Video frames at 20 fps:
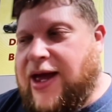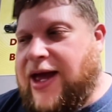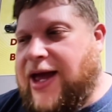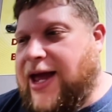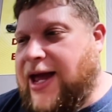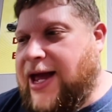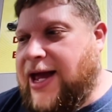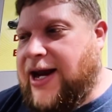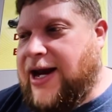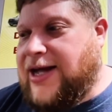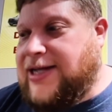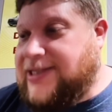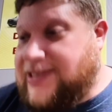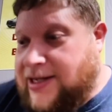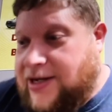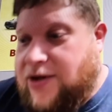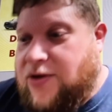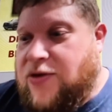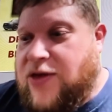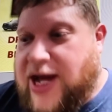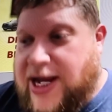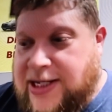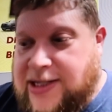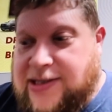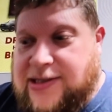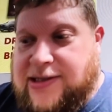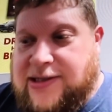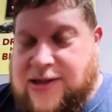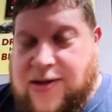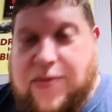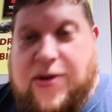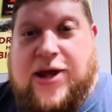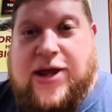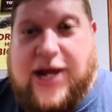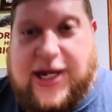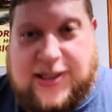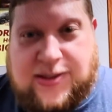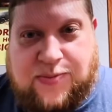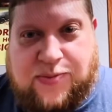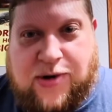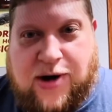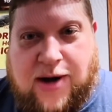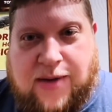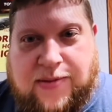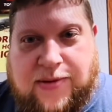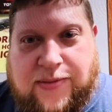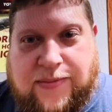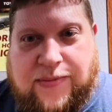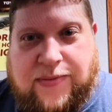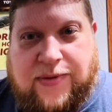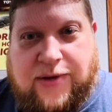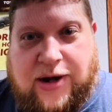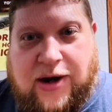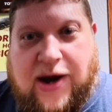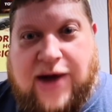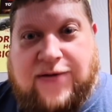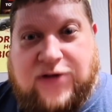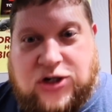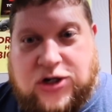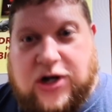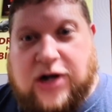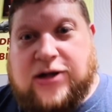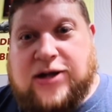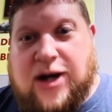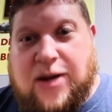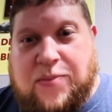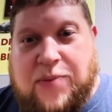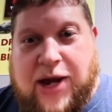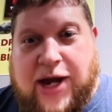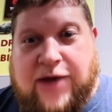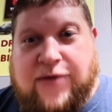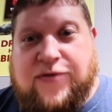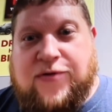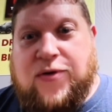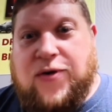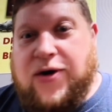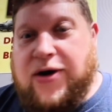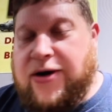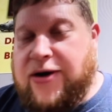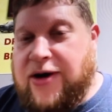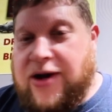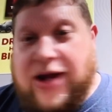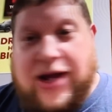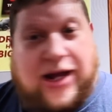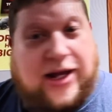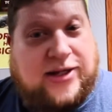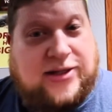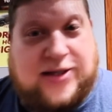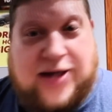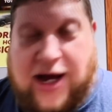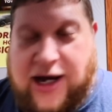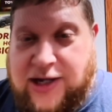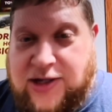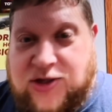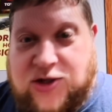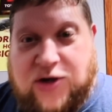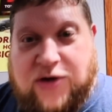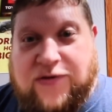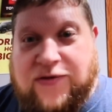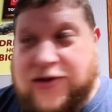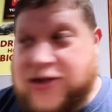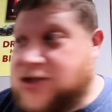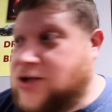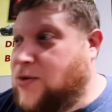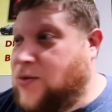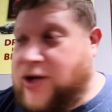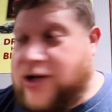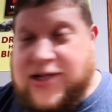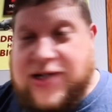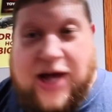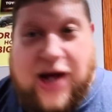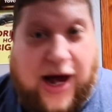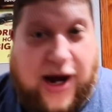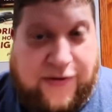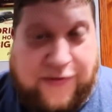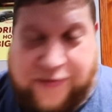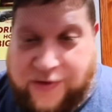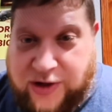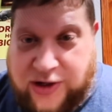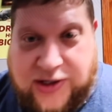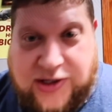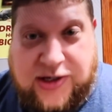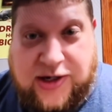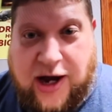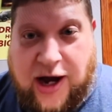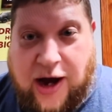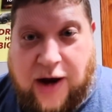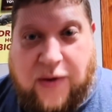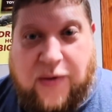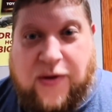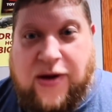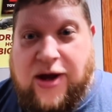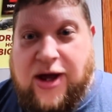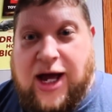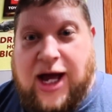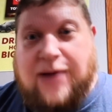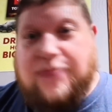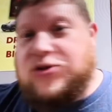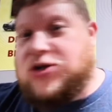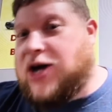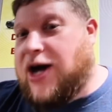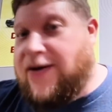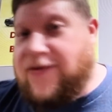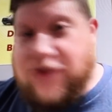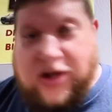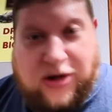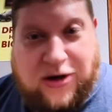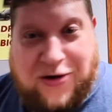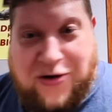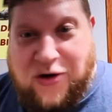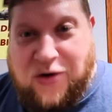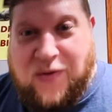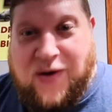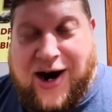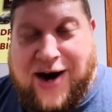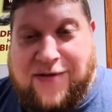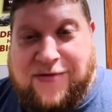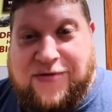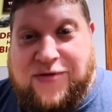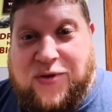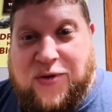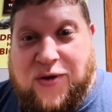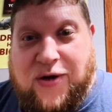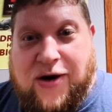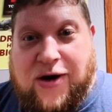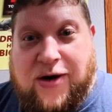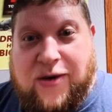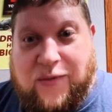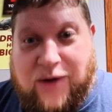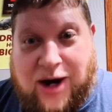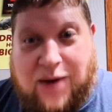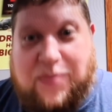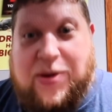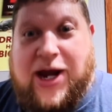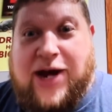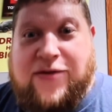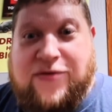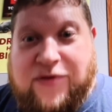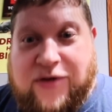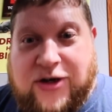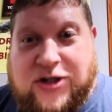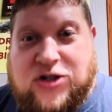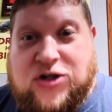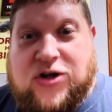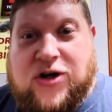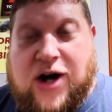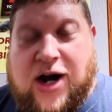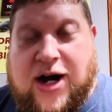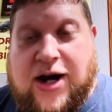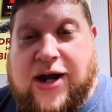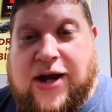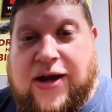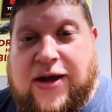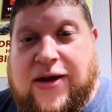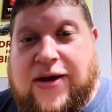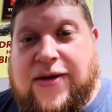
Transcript: And I said, you know, that's to me, that's a problem. You know, I have a truck that I'm paying for. It's not in service. We just got a foot of snow. I'm driving alone in RAV4 when I paid for a truck.